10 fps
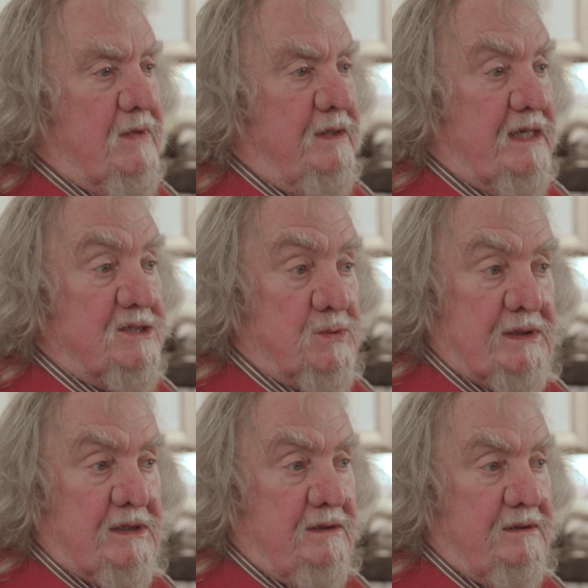and that's
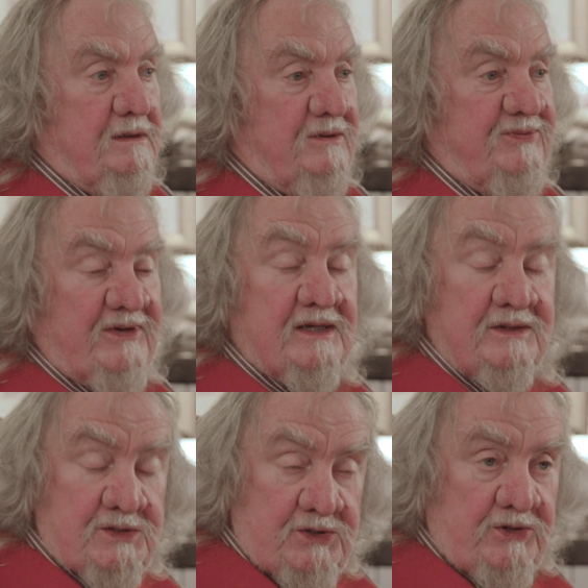when the
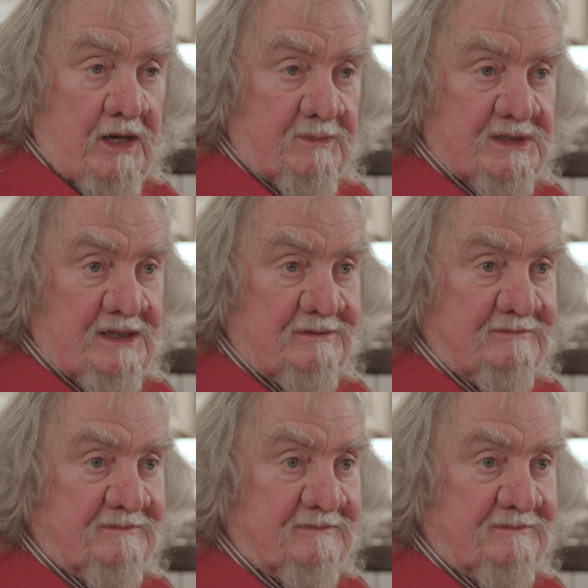figures crept in.